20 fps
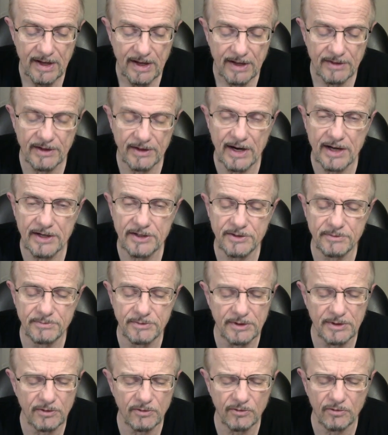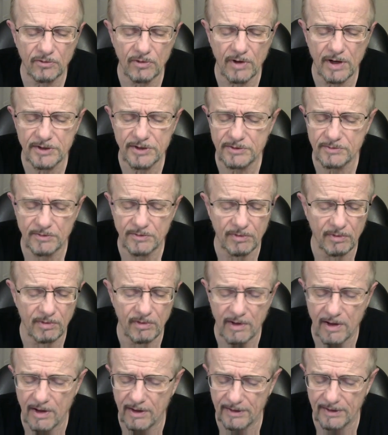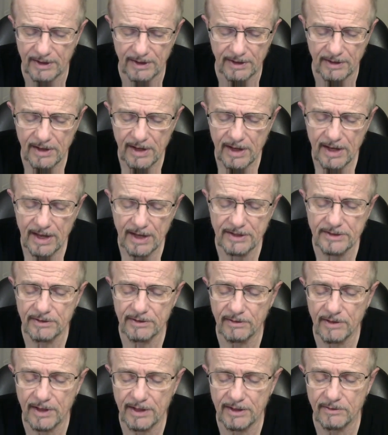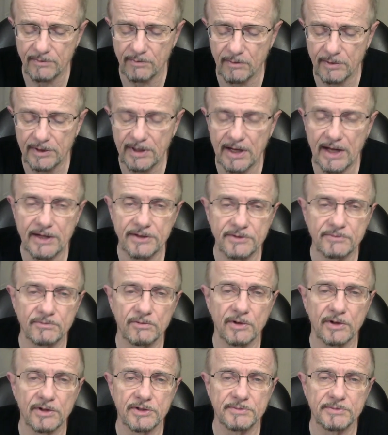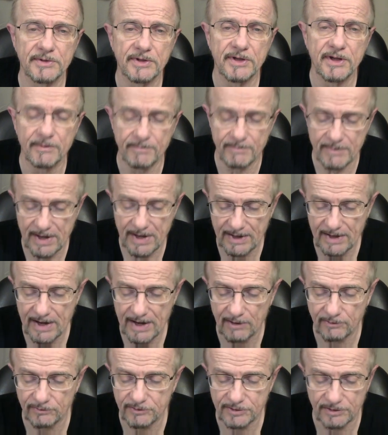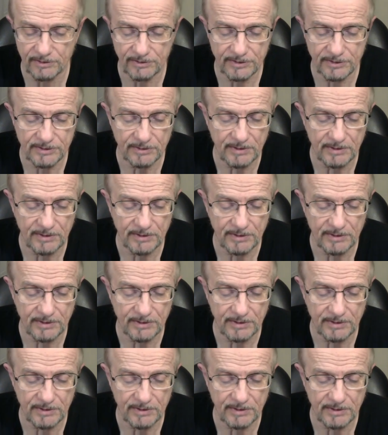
that I should be crushed with longing and delighted when God's words become my counselors.